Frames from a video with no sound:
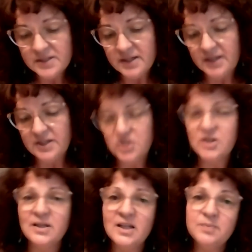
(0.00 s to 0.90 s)
day
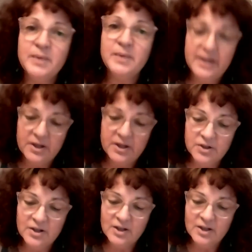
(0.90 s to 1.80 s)
shall let my
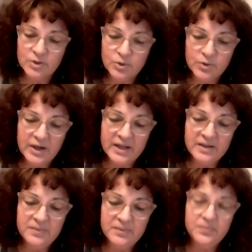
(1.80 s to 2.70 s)
hair grow
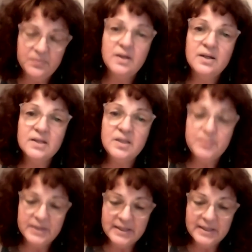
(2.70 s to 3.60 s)
gray, keep
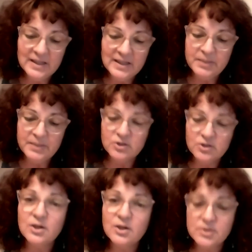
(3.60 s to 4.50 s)
a healing bundle
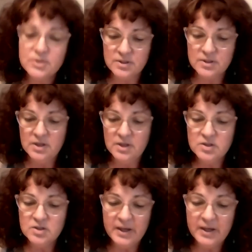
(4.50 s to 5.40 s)
close
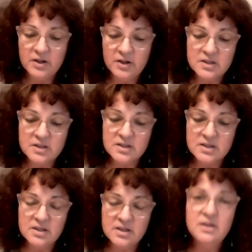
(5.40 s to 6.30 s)
to my heart.
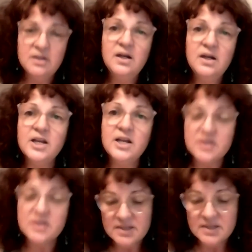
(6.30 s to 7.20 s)
I shall
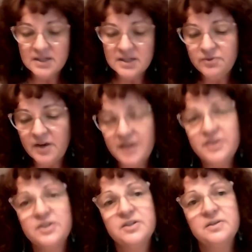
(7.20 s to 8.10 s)
sing
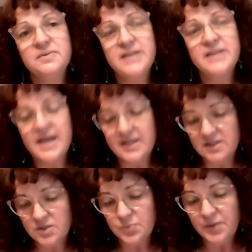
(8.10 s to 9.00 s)
fire,
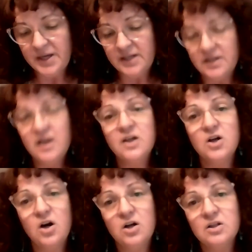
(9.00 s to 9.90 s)
dance rain,
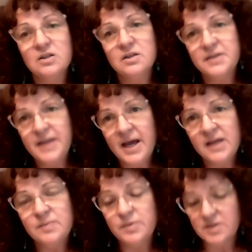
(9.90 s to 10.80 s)
call the
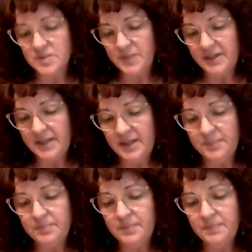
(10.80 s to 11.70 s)
animals by name.